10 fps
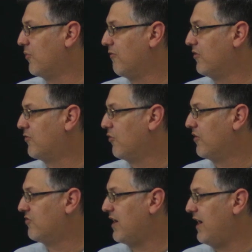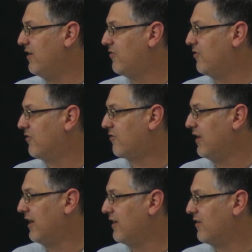when I restore the chat into this
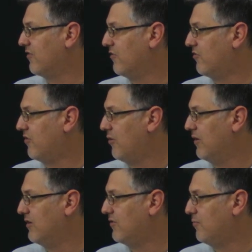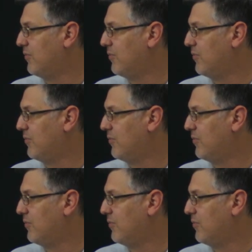thing, it doesn't show it.